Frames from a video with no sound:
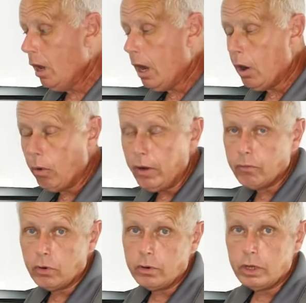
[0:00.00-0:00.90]

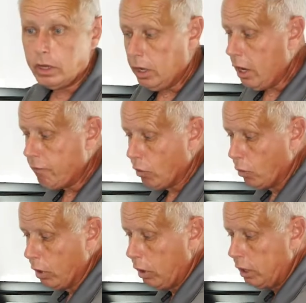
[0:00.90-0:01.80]
However, if you
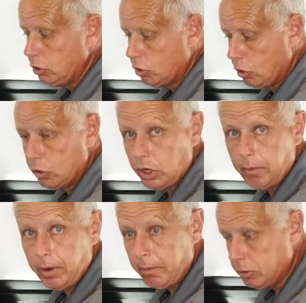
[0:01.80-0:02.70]
realize you turn it on
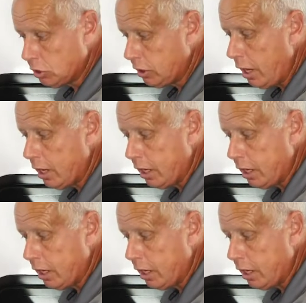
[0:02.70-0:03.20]
by mistake